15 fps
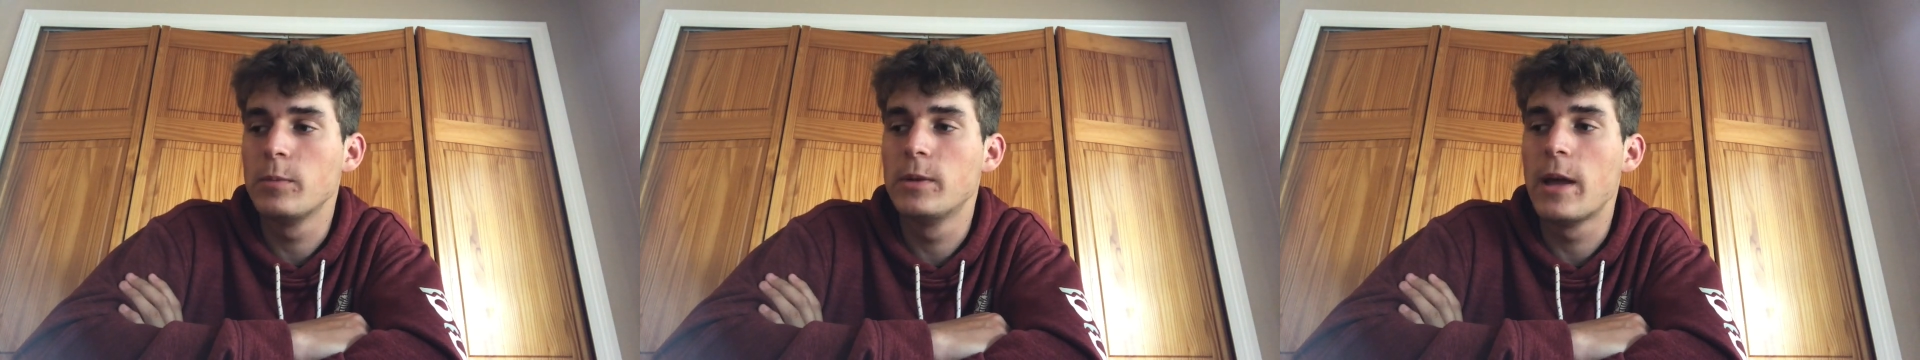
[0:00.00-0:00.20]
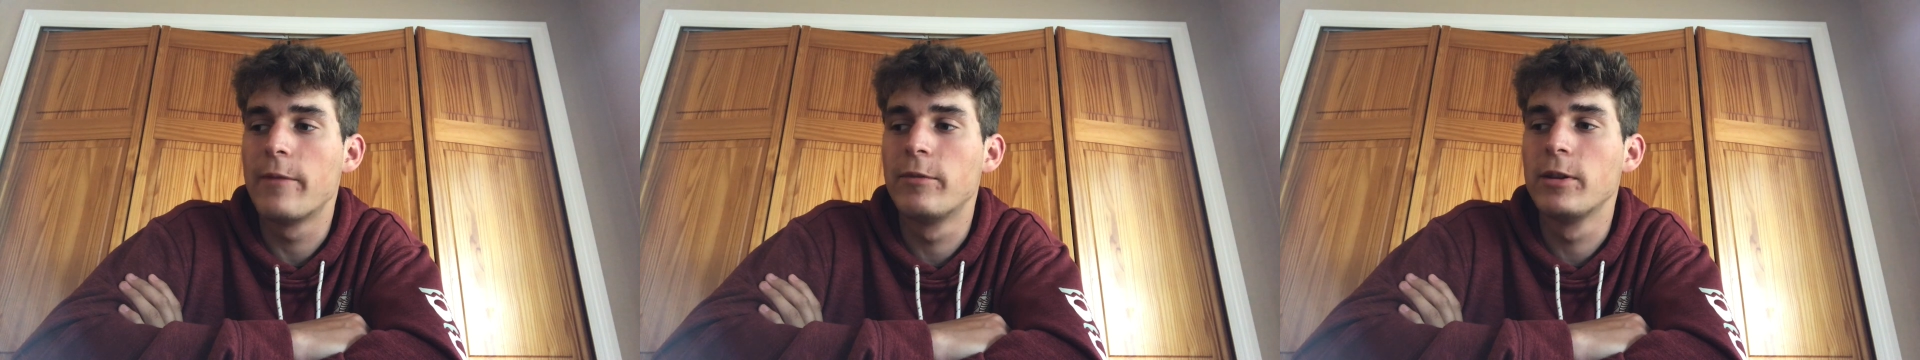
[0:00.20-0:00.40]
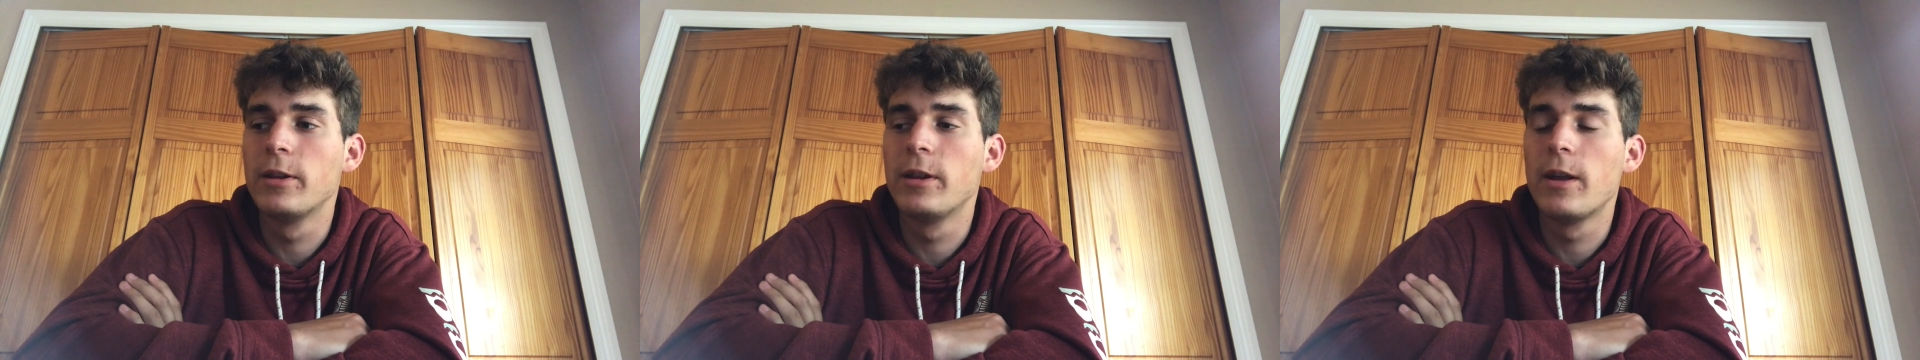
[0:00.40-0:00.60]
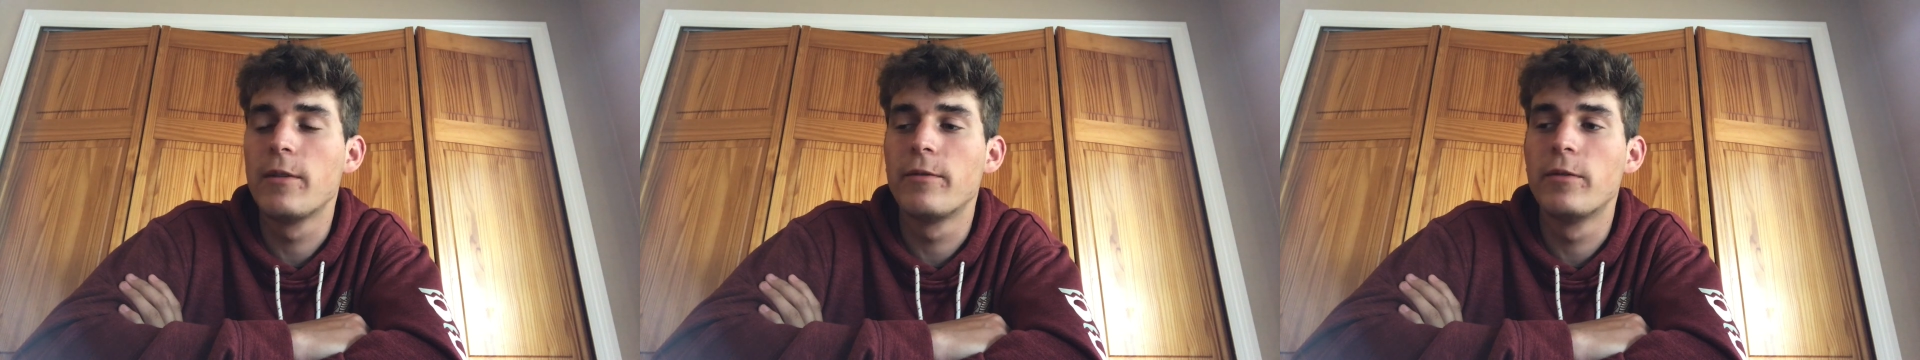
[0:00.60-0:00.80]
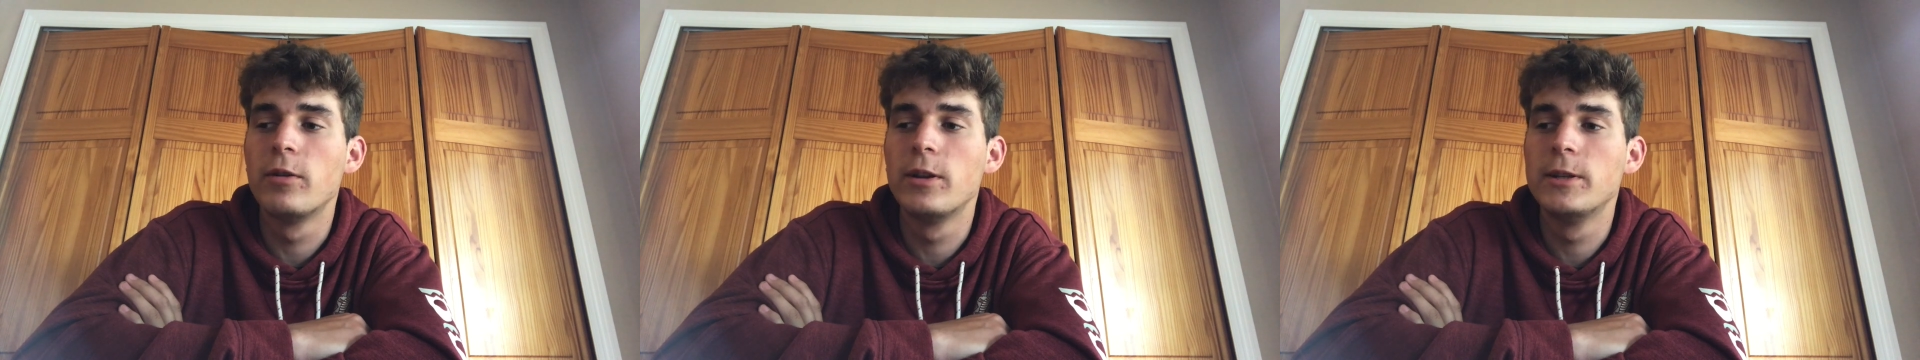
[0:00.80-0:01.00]
Definitely gonna
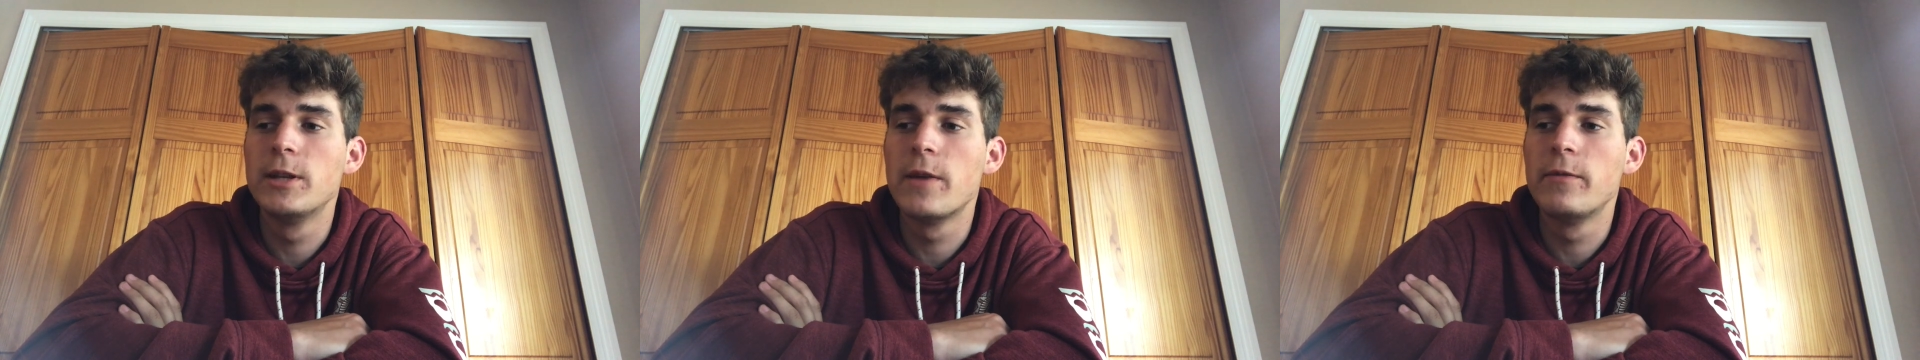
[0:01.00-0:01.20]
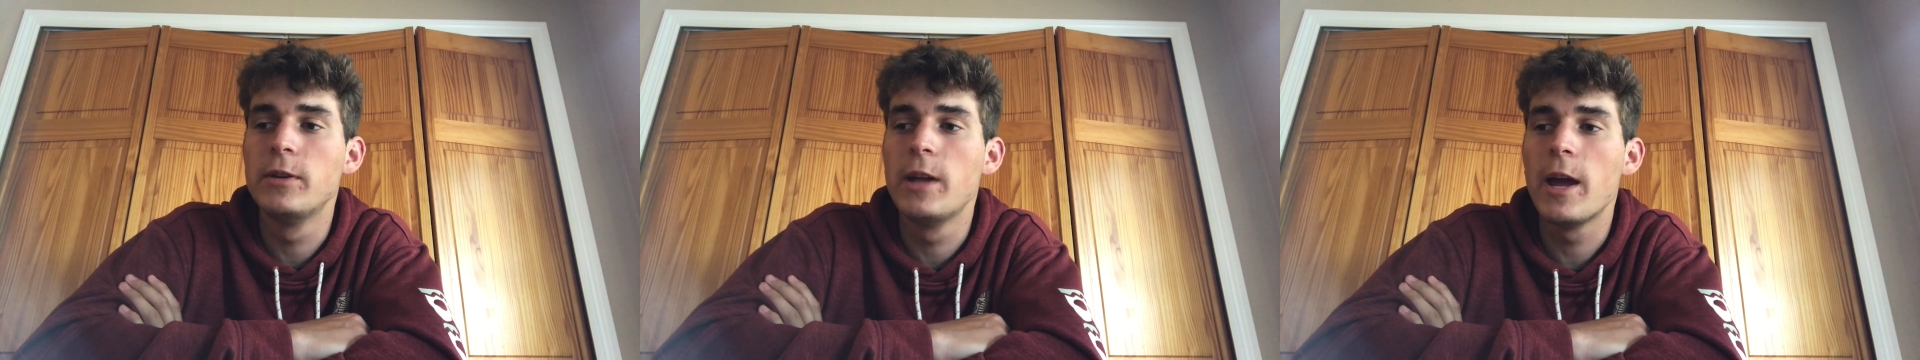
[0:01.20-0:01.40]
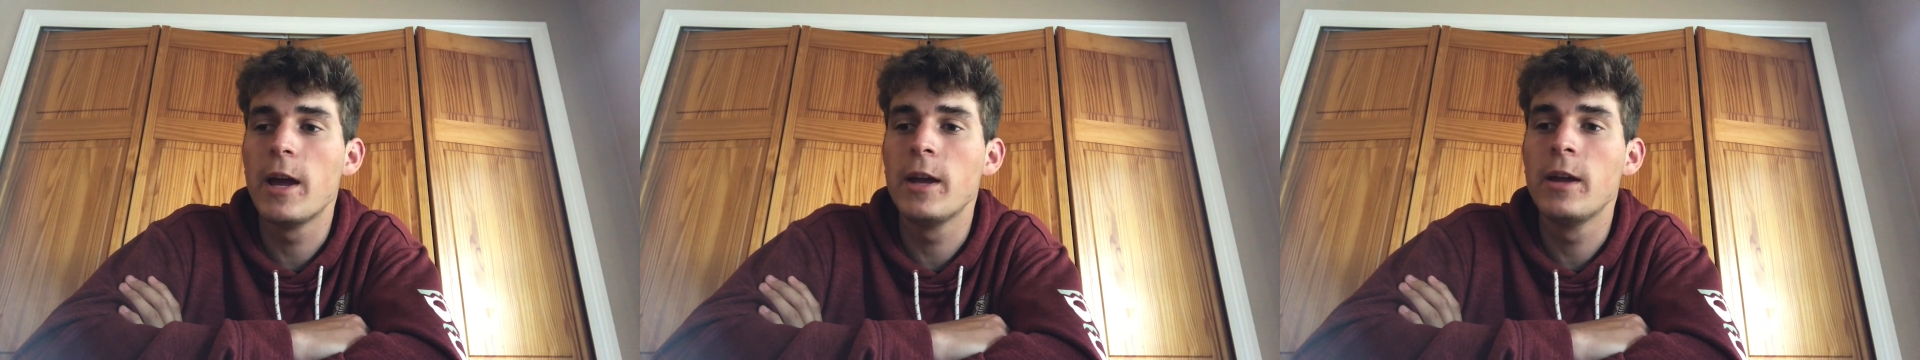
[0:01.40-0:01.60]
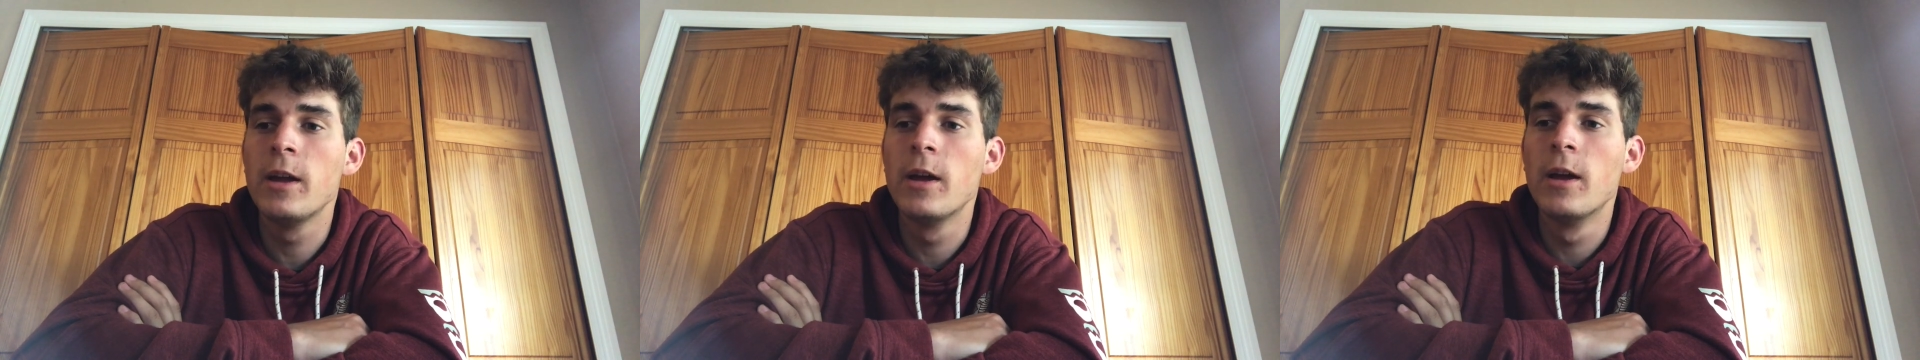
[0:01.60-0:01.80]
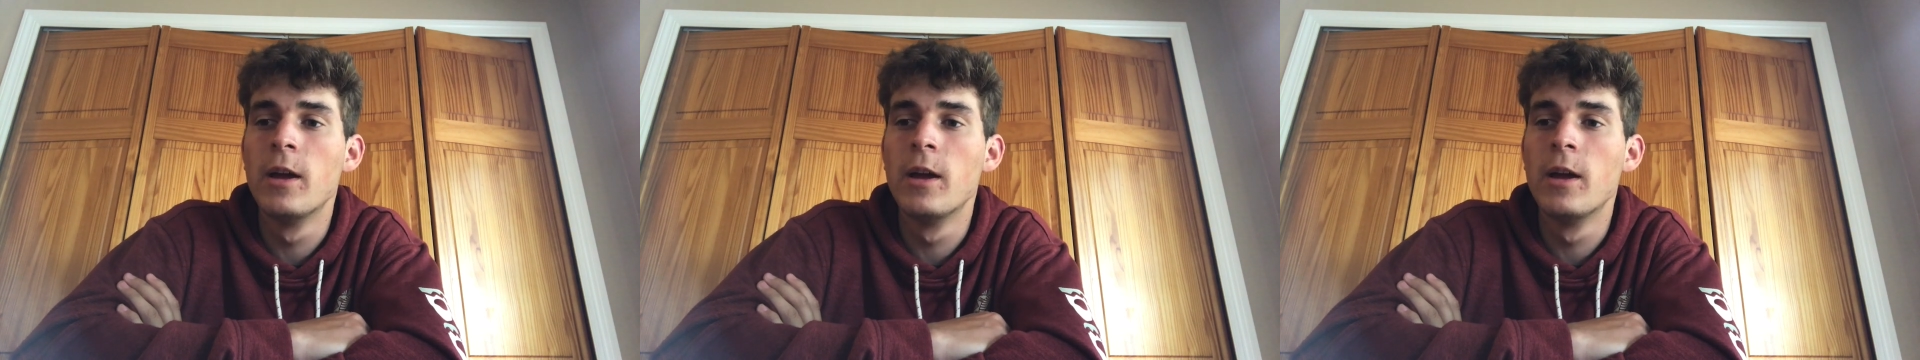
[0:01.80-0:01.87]
get footage every day.